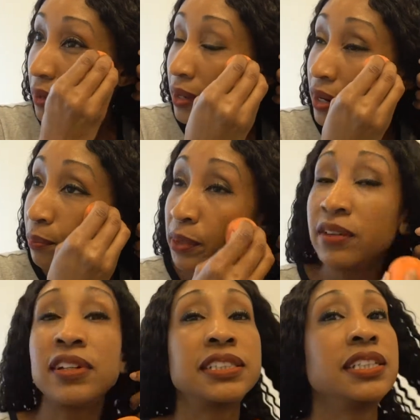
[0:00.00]
And I
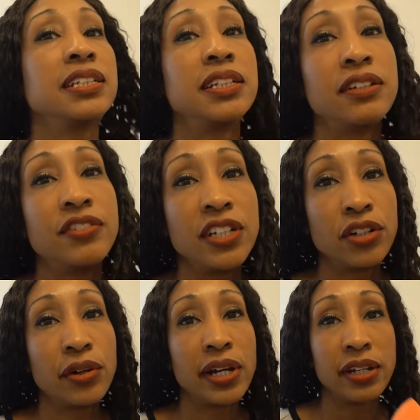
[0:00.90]
previously did a
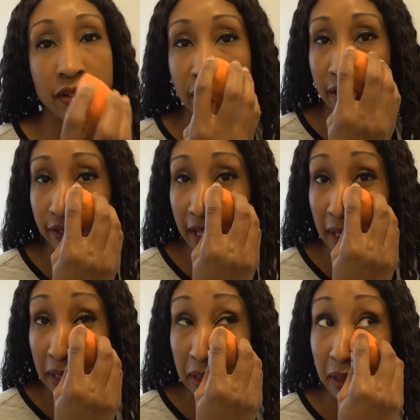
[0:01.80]
video on a
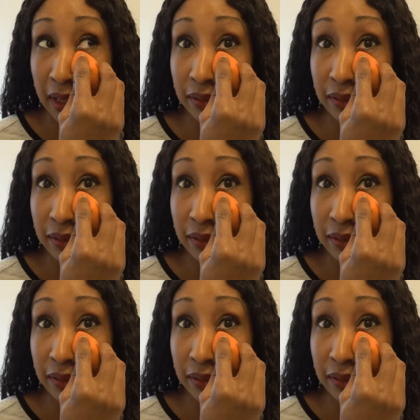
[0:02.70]
Revlon,